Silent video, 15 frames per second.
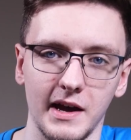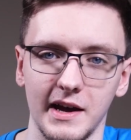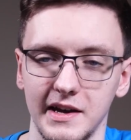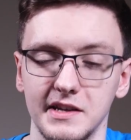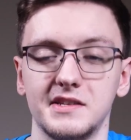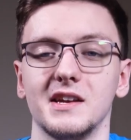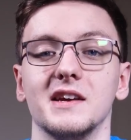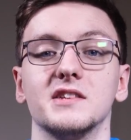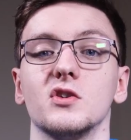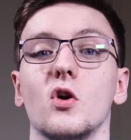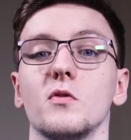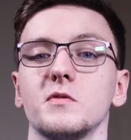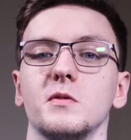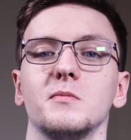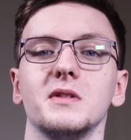as
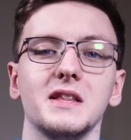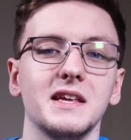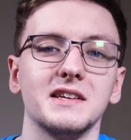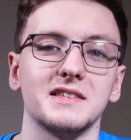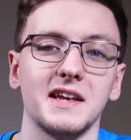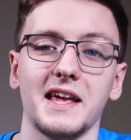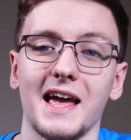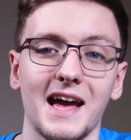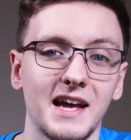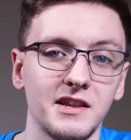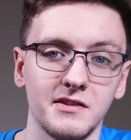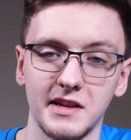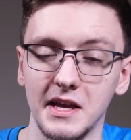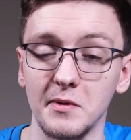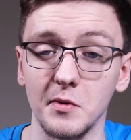optimally as it
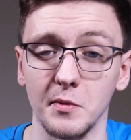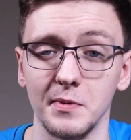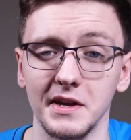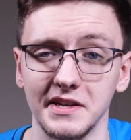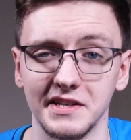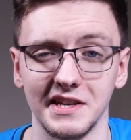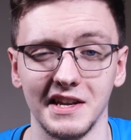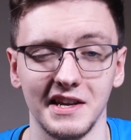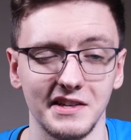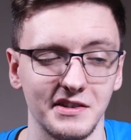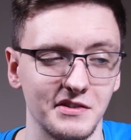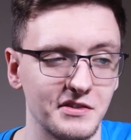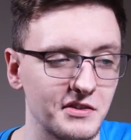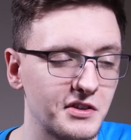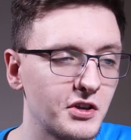can, keep your PC nice
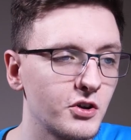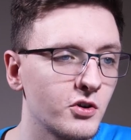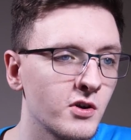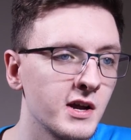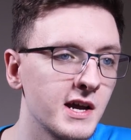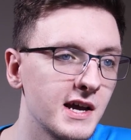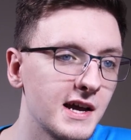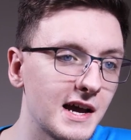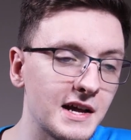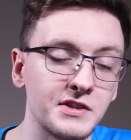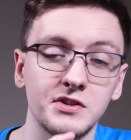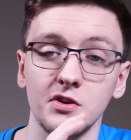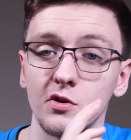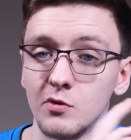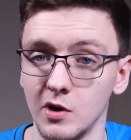and secure, and
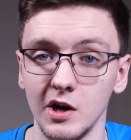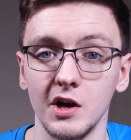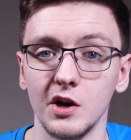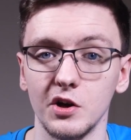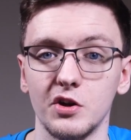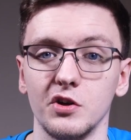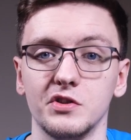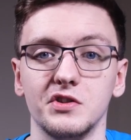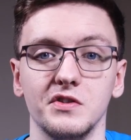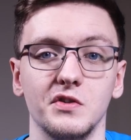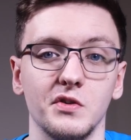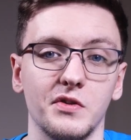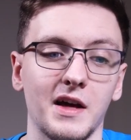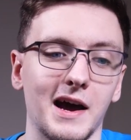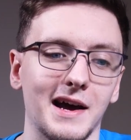so good to
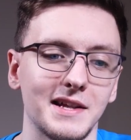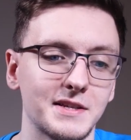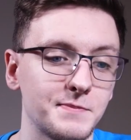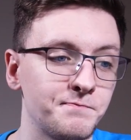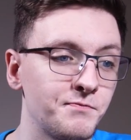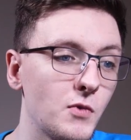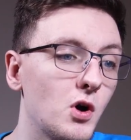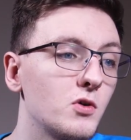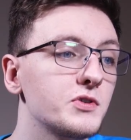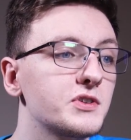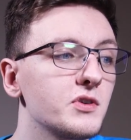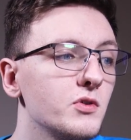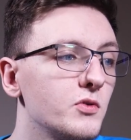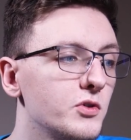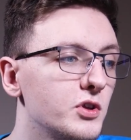do that.
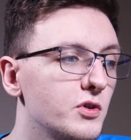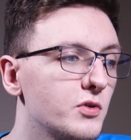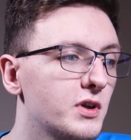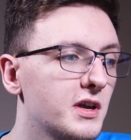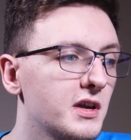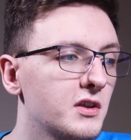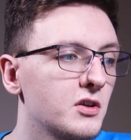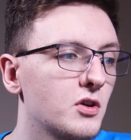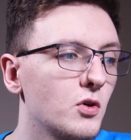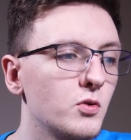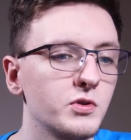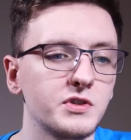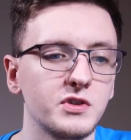Also, you can go